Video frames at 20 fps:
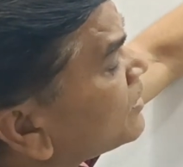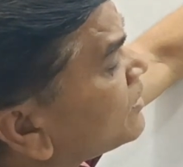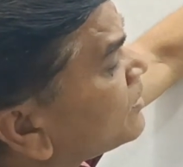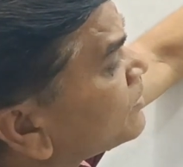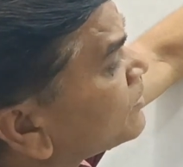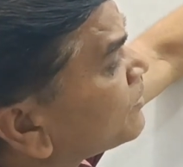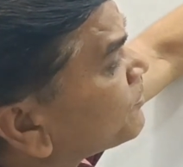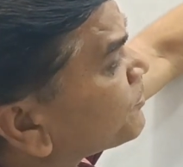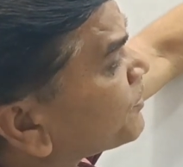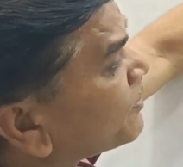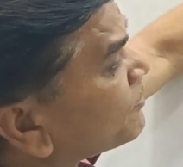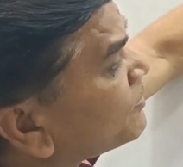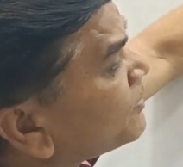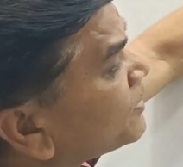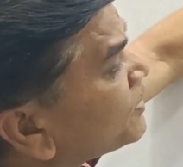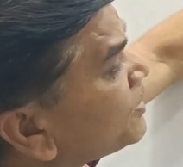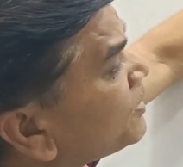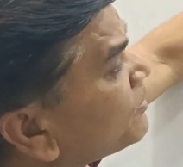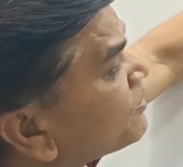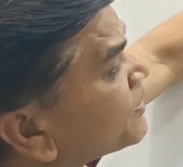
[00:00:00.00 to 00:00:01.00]
the
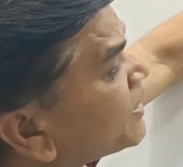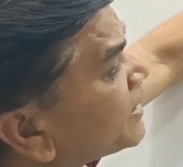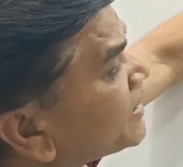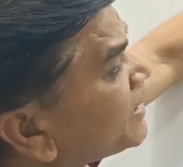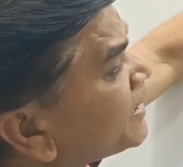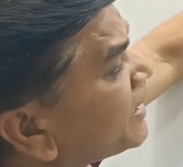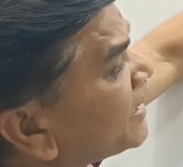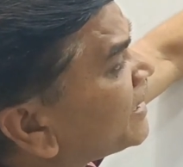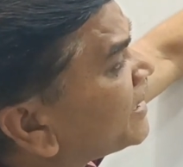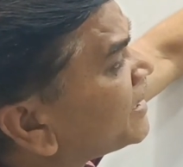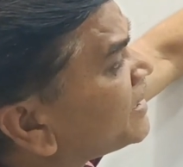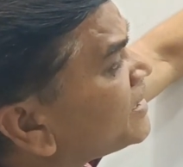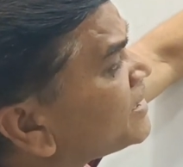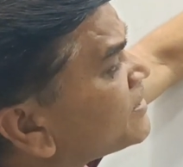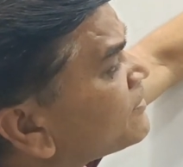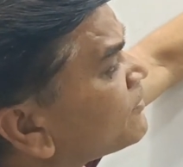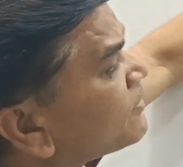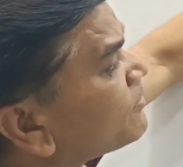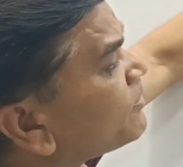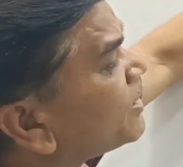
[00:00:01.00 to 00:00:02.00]
probability of getting head is
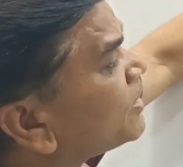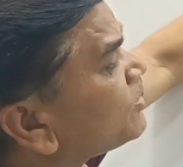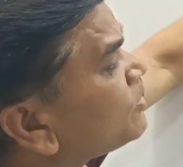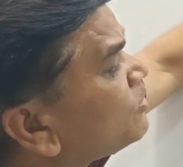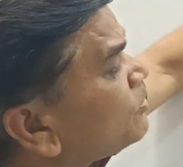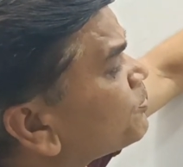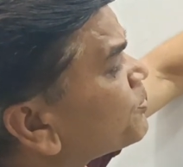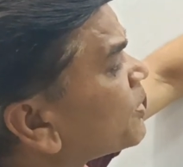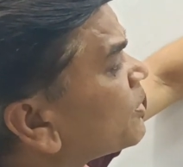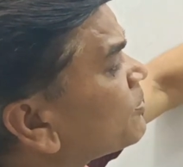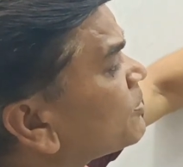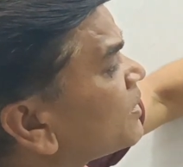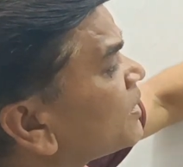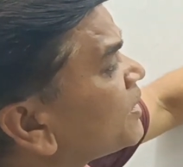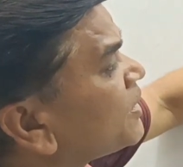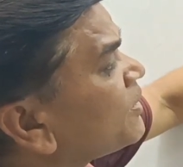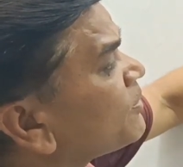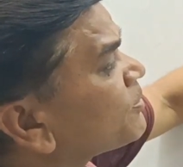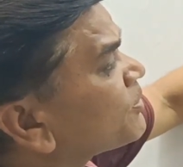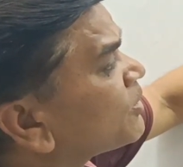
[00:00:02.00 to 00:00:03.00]
1 by 2,
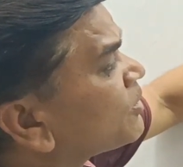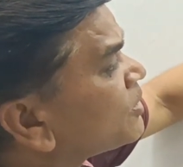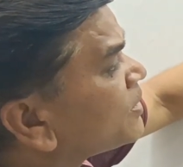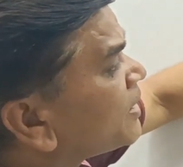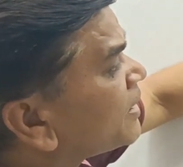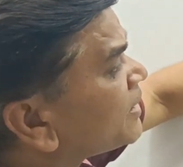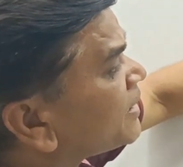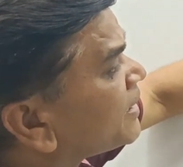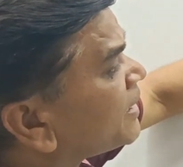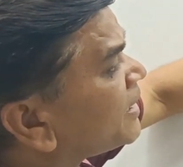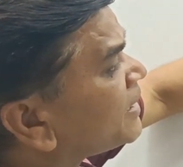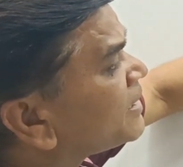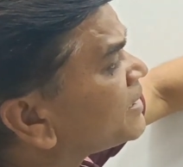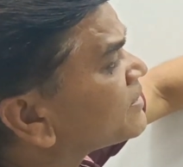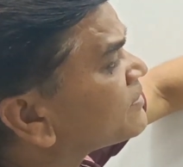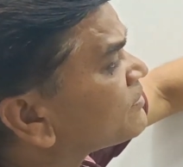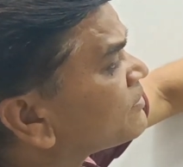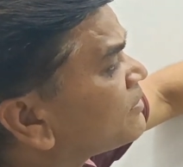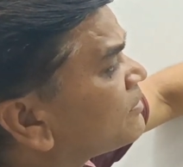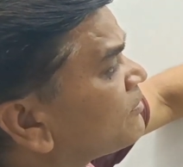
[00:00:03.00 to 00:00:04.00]
probability of not getting head
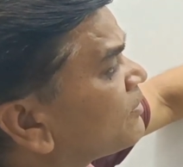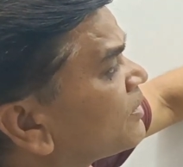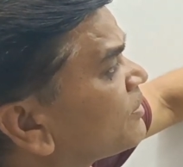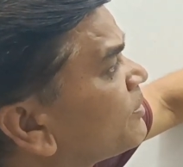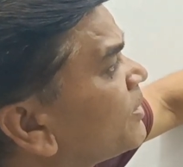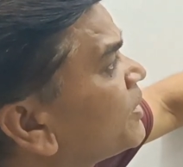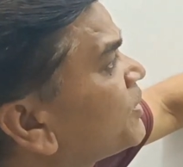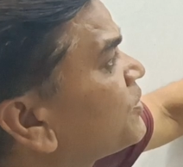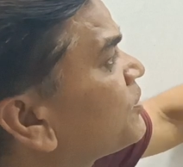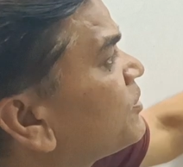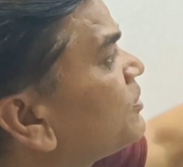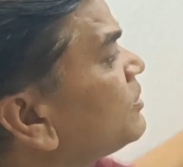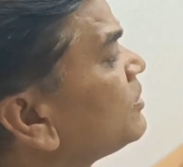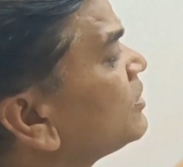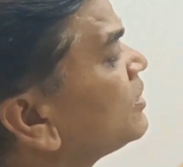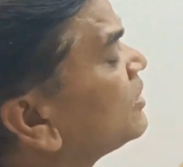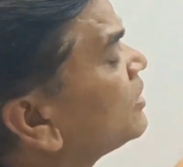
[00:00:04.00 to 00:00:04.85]
is 1 by 2.